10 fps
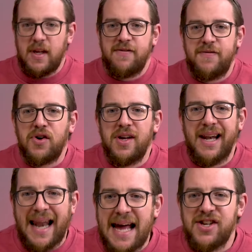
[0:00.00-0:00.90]

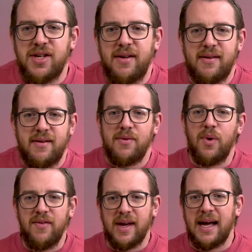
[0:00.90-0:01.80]
Fucking legend,
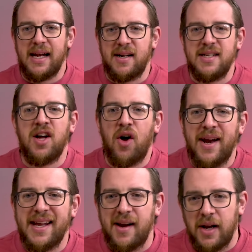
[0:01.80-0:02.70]
Cleveland Kelleher. He's
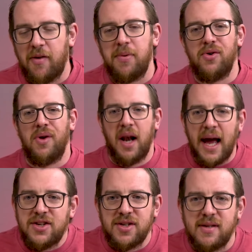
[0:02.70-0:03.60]
already a Liverpool
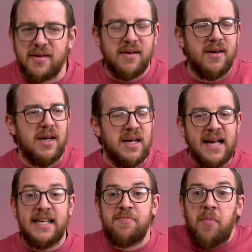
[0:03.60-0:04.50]
legend
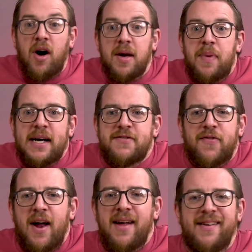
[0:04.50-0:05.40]
and he's my best
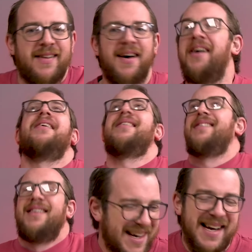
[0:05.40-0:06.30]
friend.
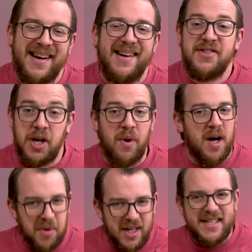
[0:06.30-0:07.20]
Do you know what?
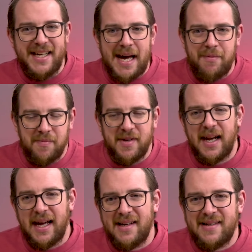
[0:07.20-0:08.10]
I'm going to DM him
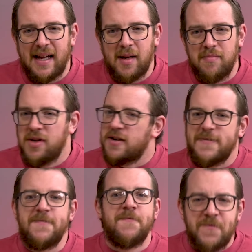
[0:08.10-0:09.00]
today and tell him you're a
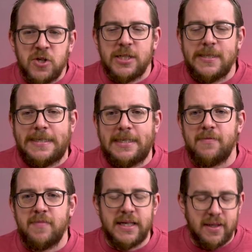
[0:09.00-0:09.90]
fucking
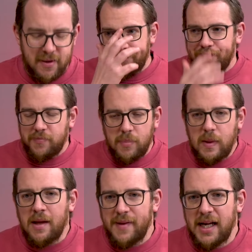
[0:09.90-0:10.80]
legend, mate.
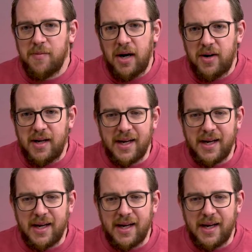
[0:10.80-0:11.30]
Think about it.